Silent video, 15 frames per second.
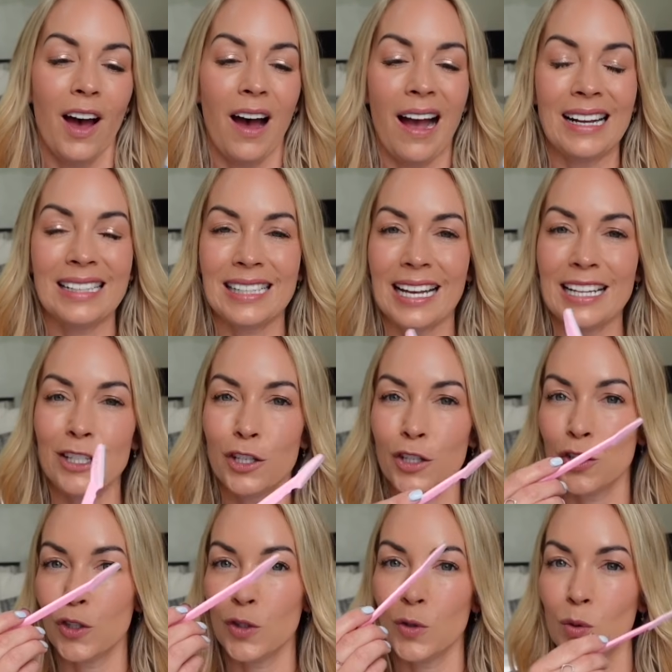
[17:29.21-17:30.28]
I tend to
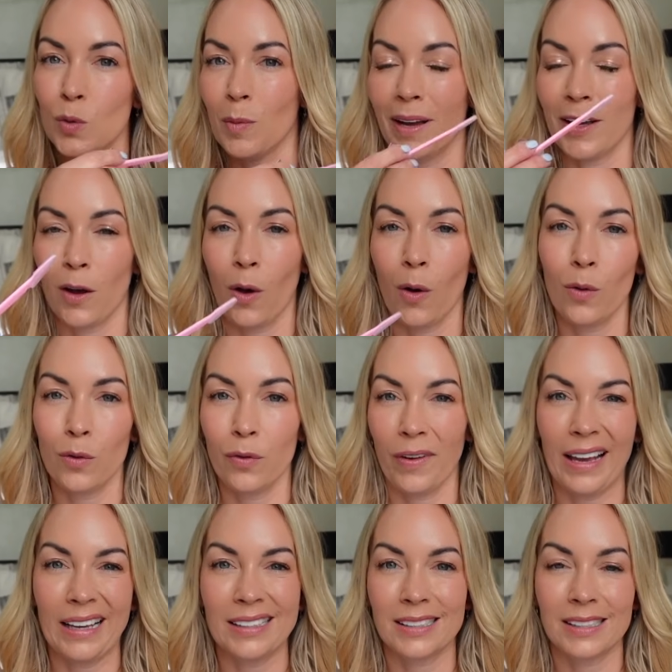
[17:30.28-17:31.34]
do my whole
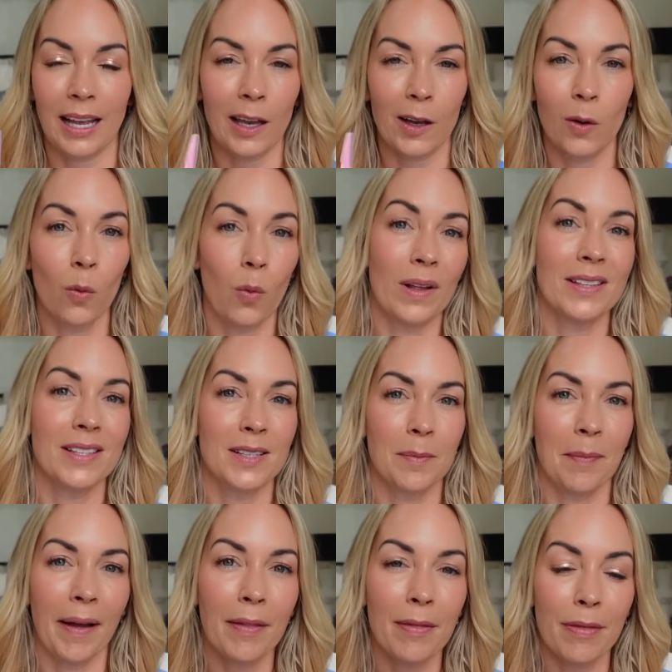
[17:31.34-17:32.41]
face like once a
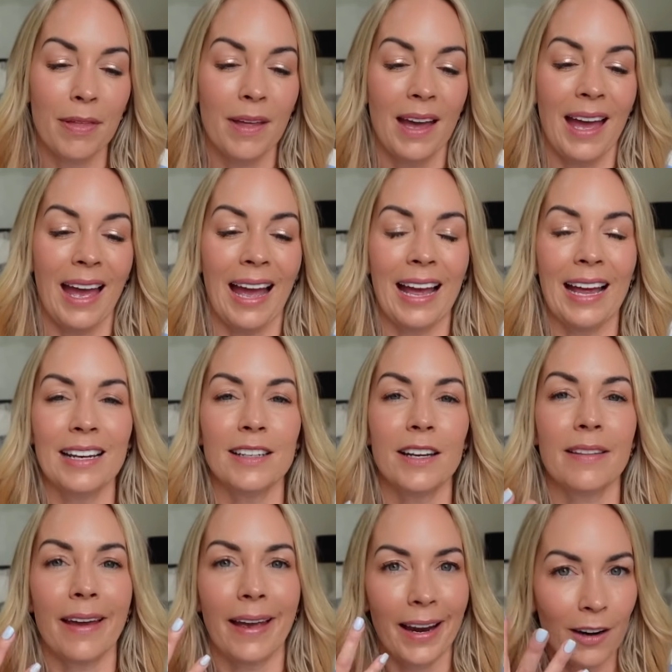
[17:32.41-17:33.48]
month, and
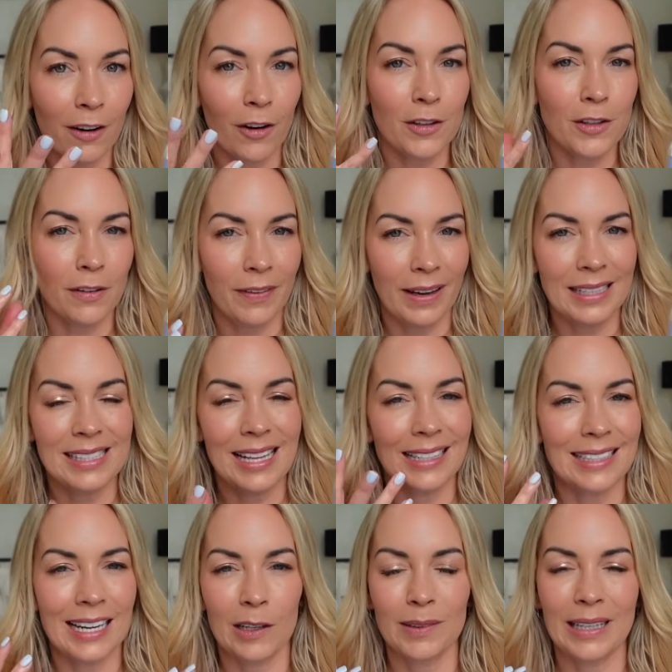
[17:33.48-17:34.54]
the hair on your face, that
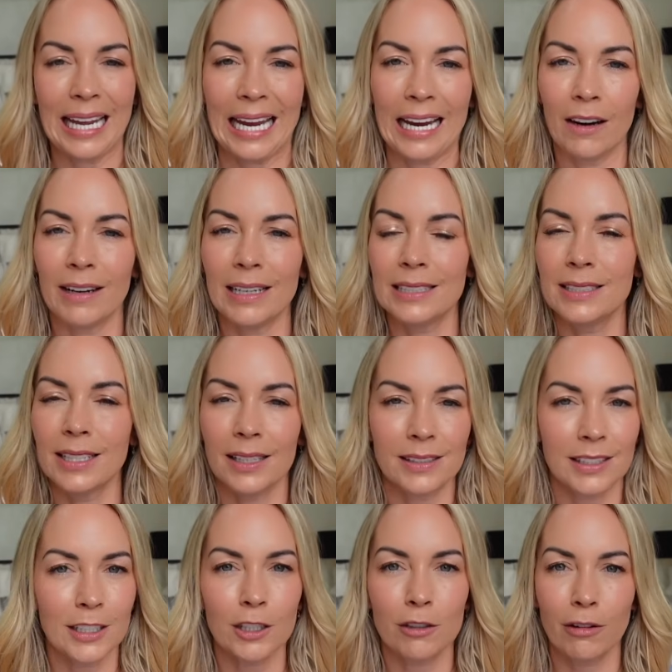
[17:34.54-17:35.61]
downy hair, it
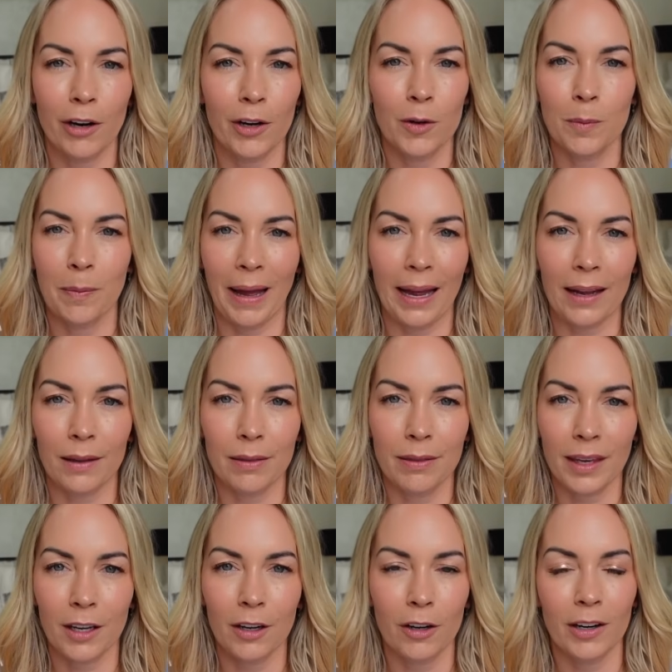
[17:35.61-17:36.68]
doesn't grow back
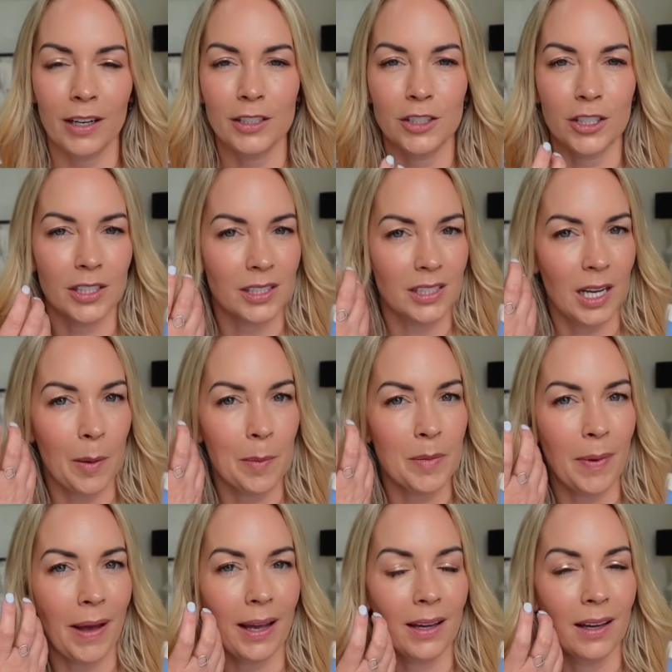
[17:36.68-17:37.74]
thicker. It just comes
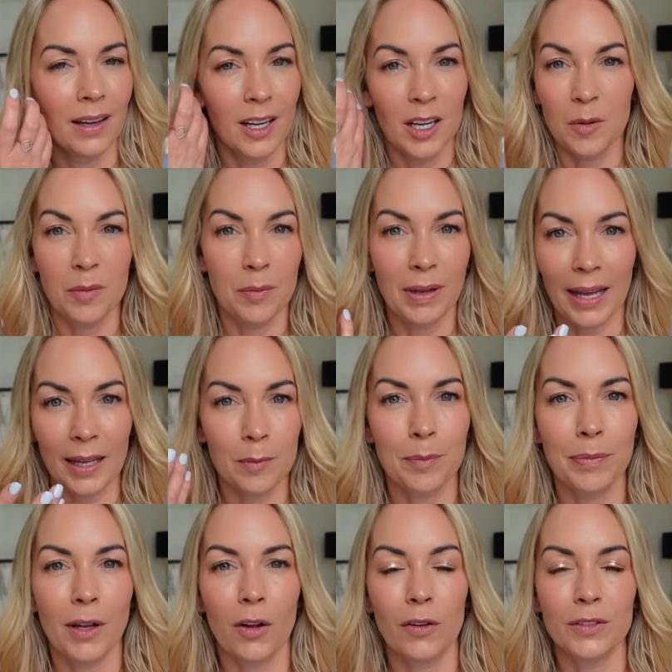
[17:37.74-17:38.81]
back like
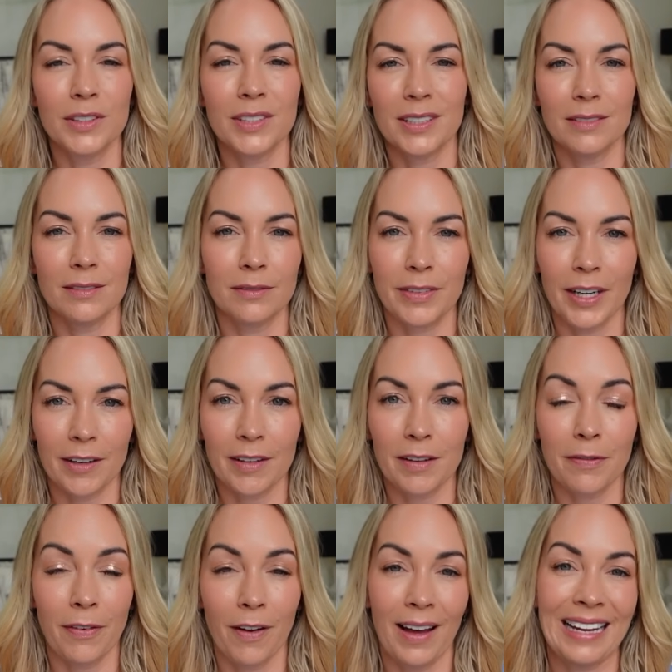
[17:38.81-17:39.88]
blonde and very
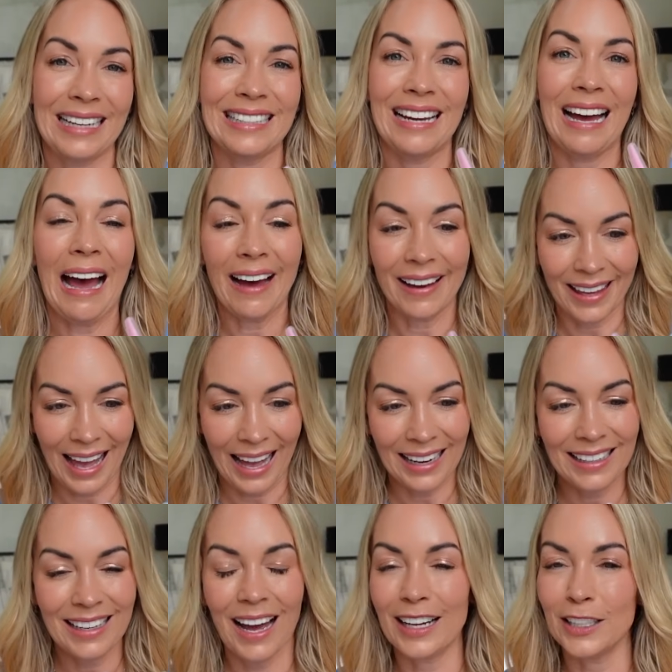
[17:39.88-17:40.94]
fine
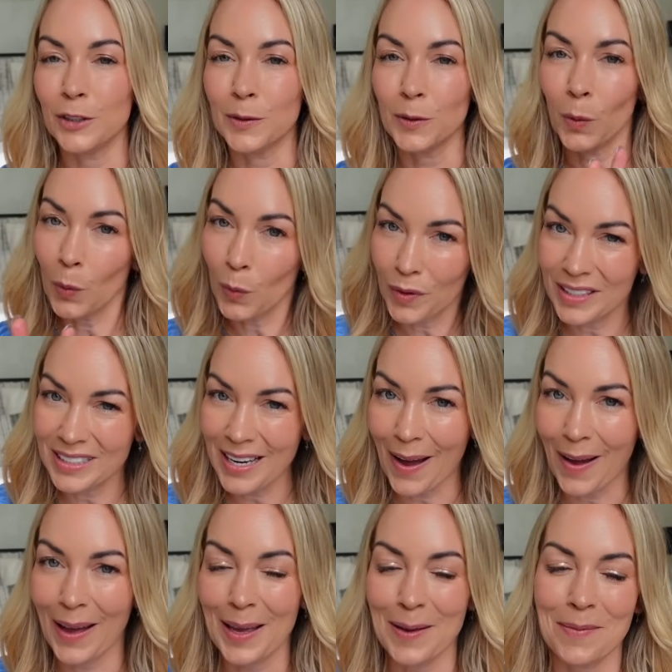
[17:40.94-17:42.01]
again. I do it all the
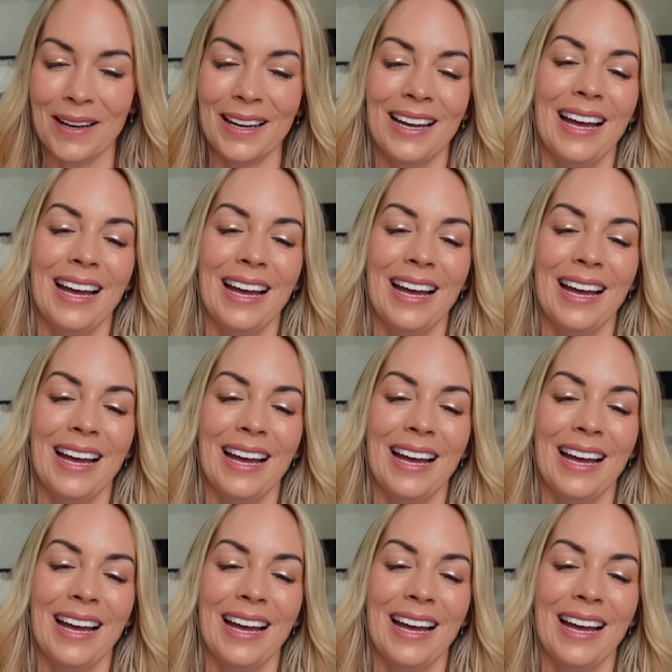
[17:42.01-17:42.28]
time.